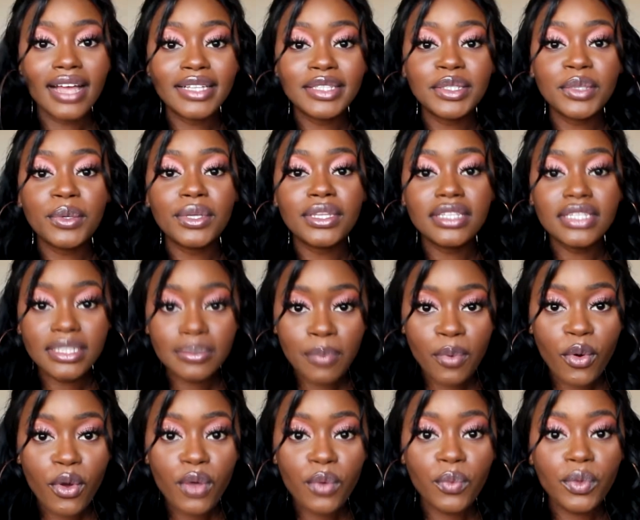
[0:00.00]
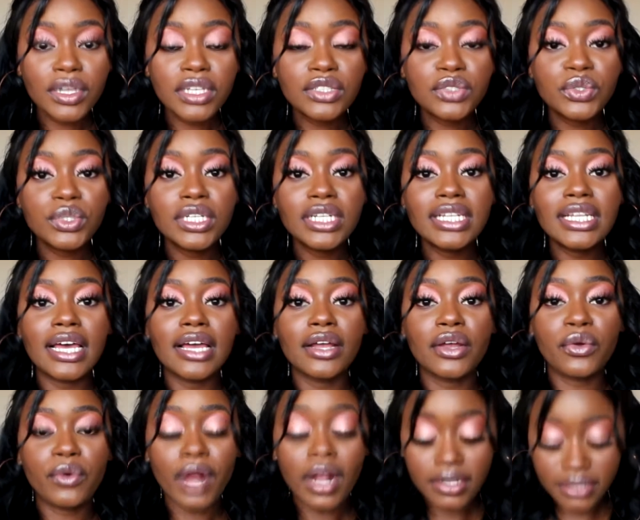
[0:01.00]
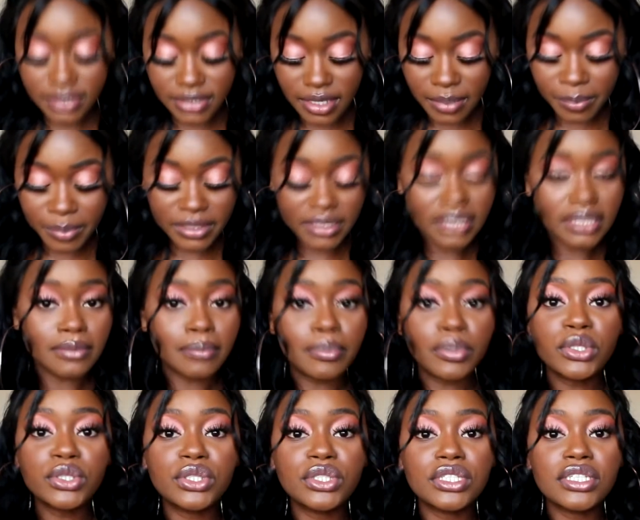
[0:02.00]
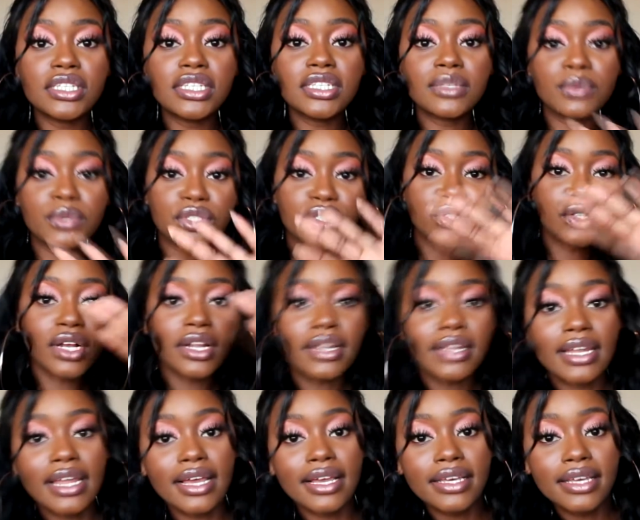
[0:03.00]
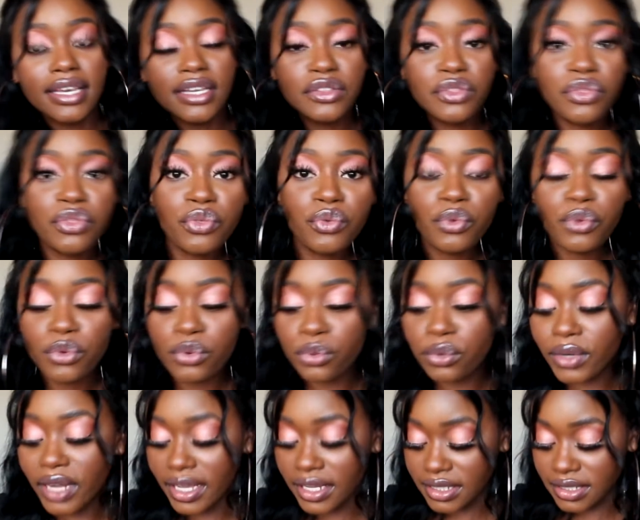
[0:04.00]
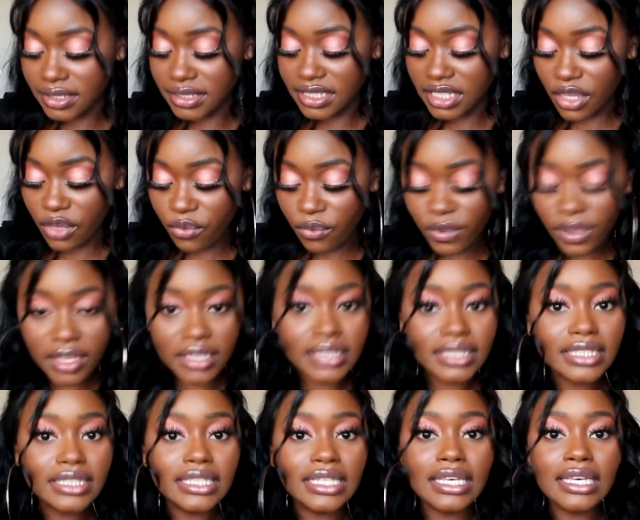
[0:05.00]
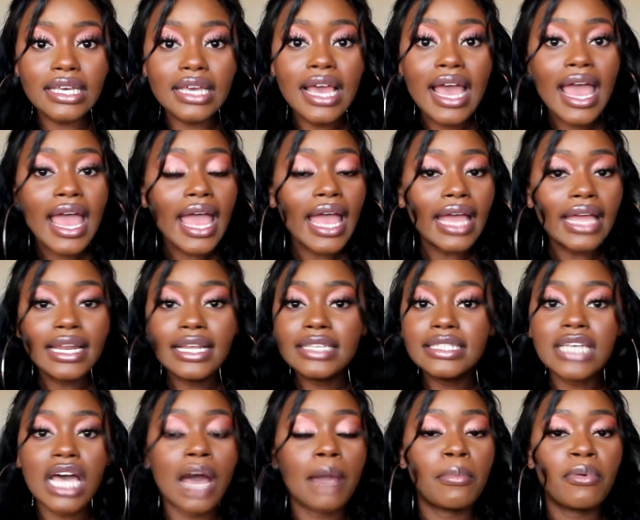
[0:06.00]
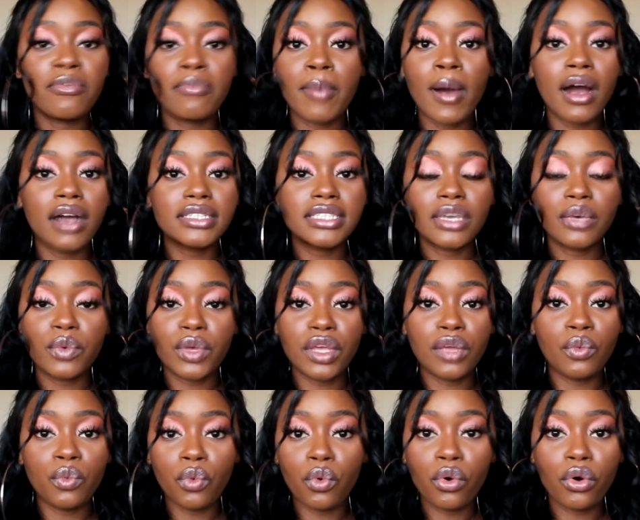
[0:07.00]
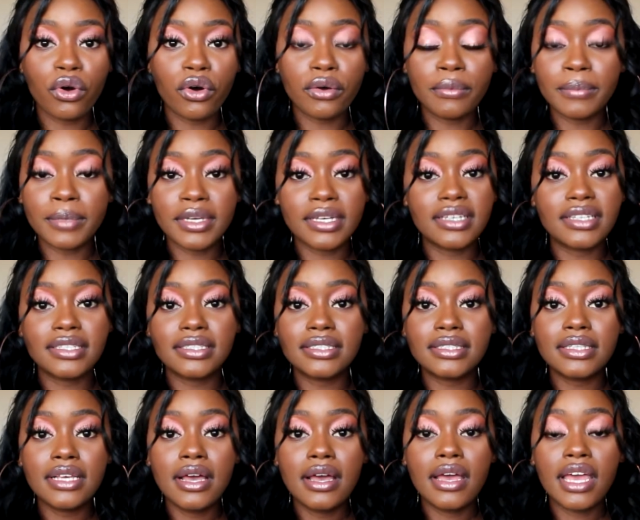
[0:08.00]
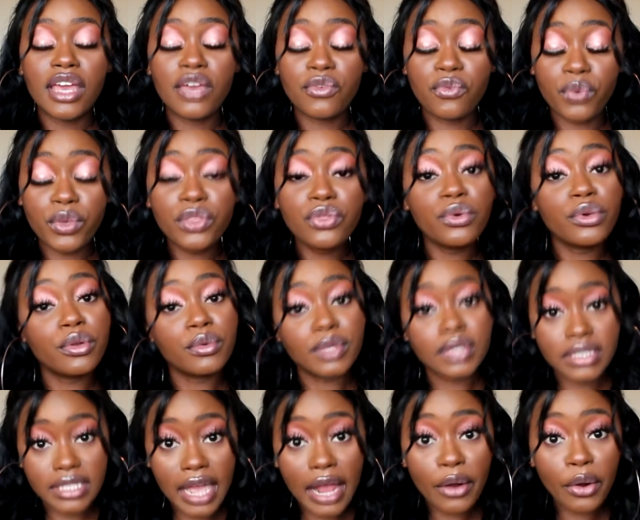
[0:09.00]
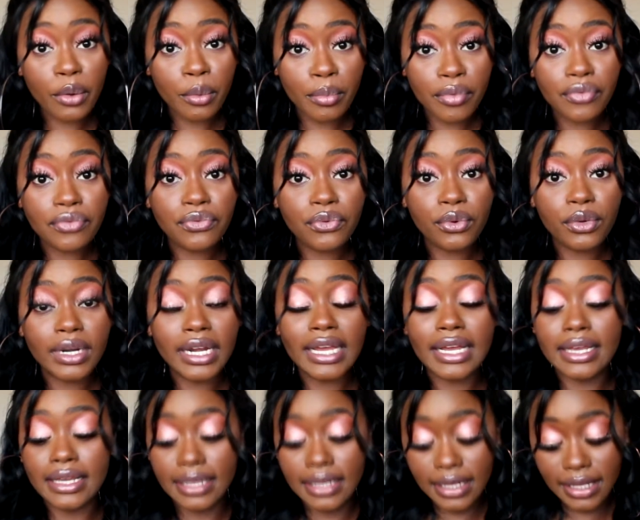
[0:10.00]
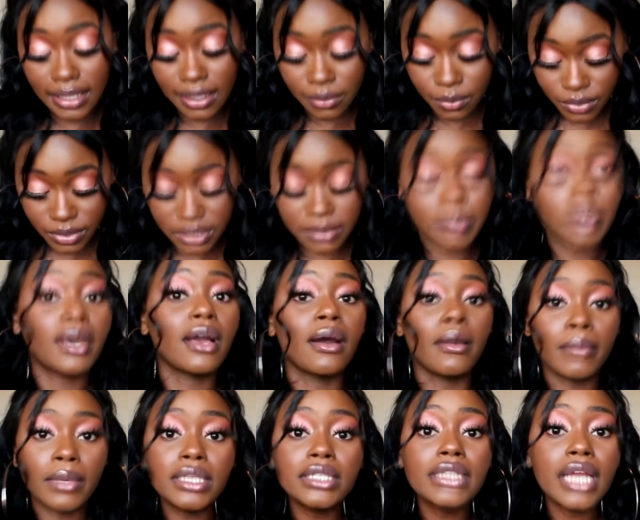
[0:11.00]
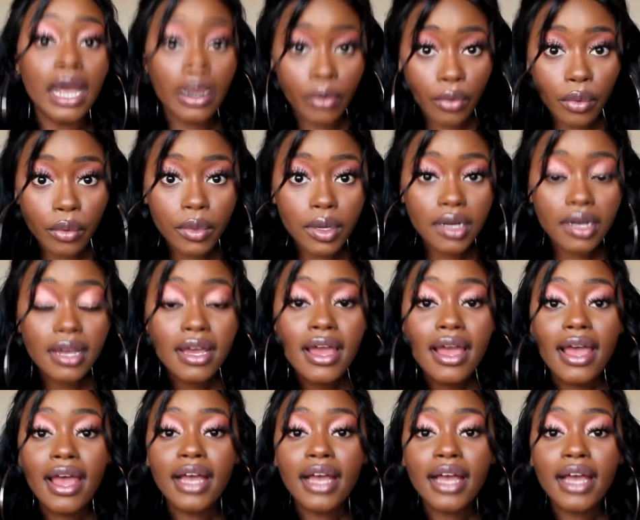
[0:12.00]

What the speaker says: And so at this point we're literally like crouched up in these bushes, we're just trying to like get through, like see if we can see any type of path that we can walk on, because if we thought it was narrow before, like it was becoming narrower.